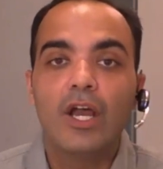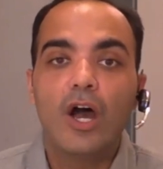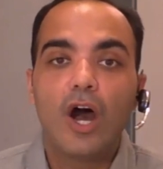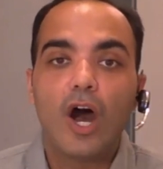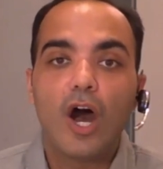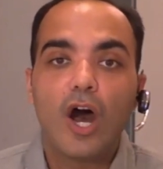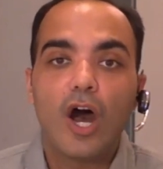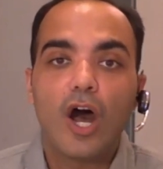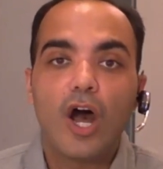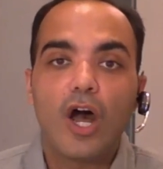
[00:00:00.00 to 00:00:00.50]

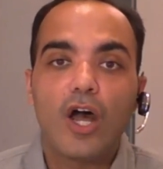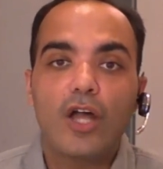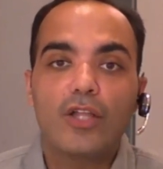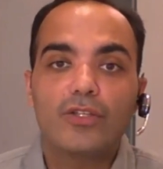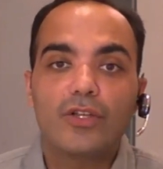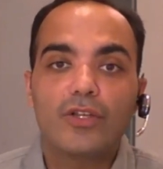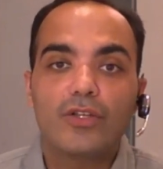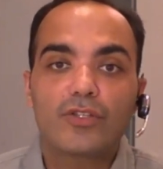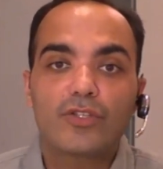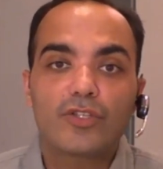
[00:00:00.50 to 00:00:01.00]

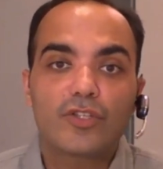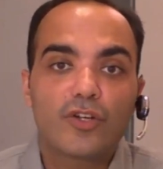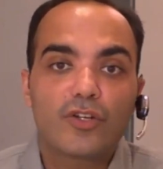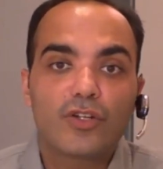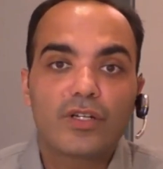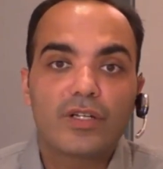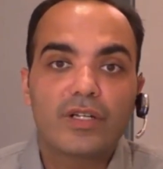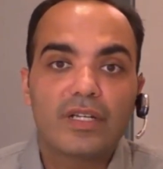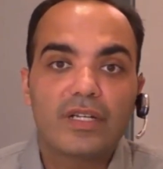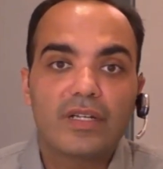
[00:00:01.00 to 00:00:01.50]
on
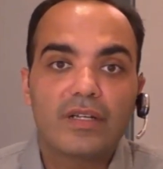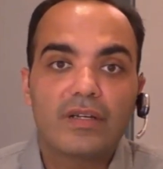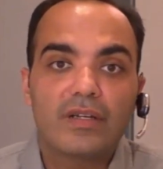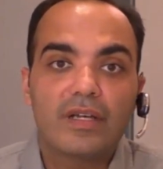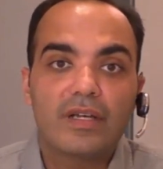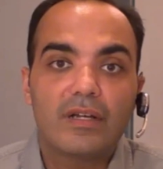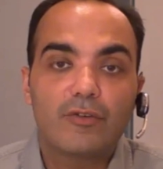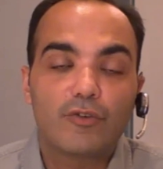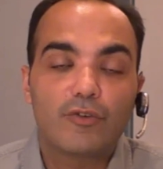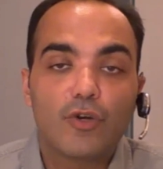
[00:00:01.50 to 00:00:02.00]
certain
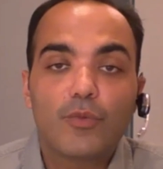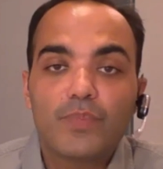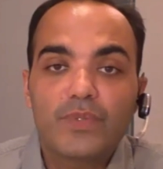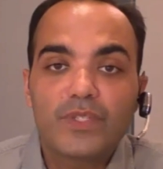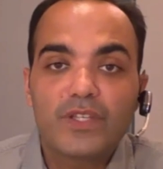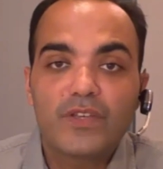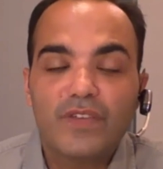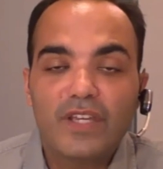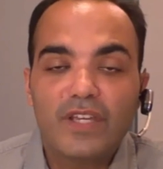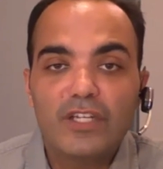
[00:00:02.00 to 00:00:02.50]
groups
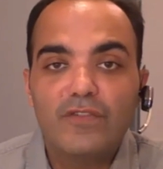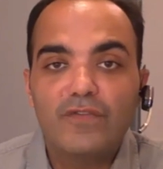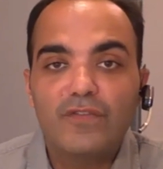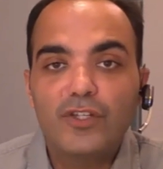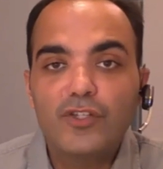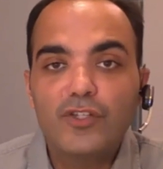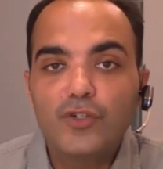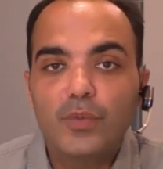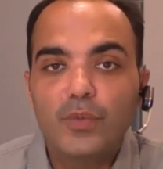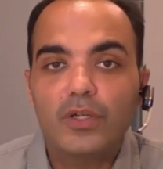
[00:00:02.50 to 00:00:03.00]
of
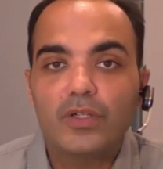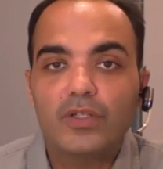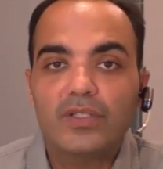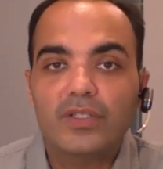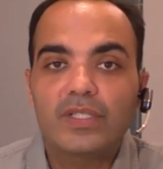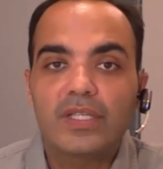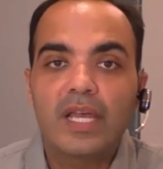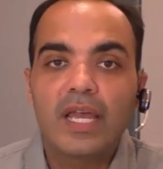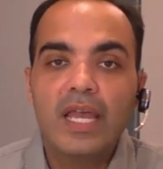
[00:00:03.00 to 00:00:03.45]
individuals.